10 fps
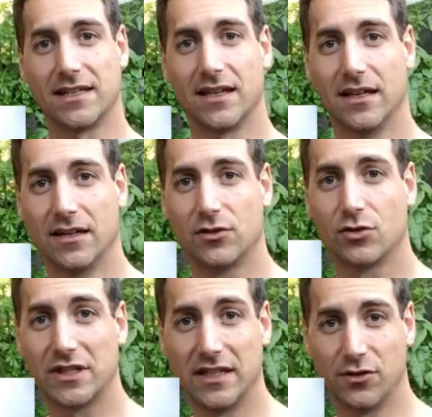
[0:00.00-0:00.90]
mistake
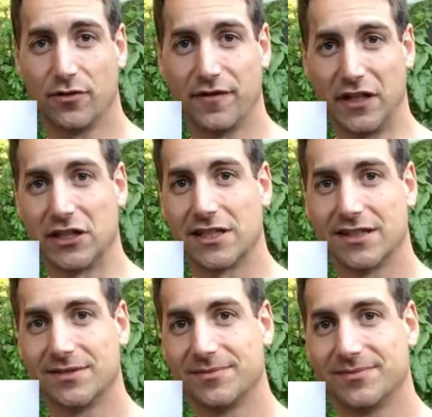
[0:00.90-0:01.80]
and to kill your
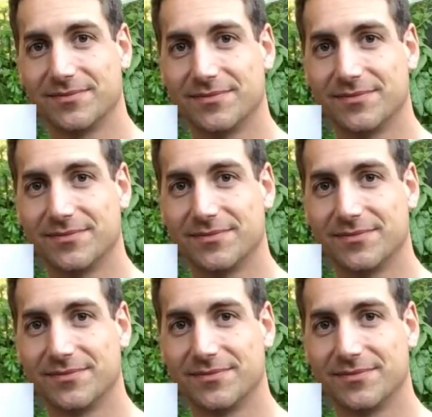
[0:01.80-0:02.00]
fish.